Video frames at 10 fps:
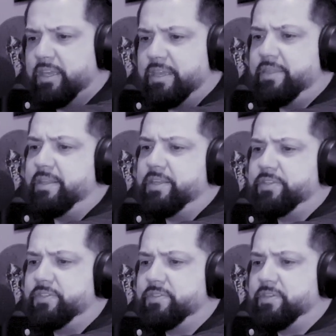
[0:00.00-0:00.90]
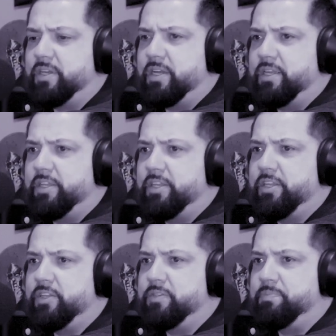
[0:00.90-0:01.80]
in this,
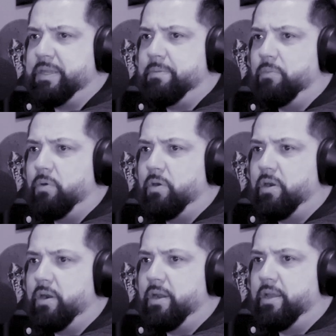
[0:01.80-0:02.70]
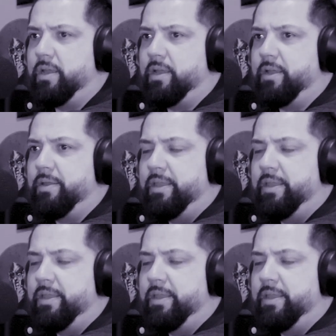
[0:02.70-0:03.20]
he's being more,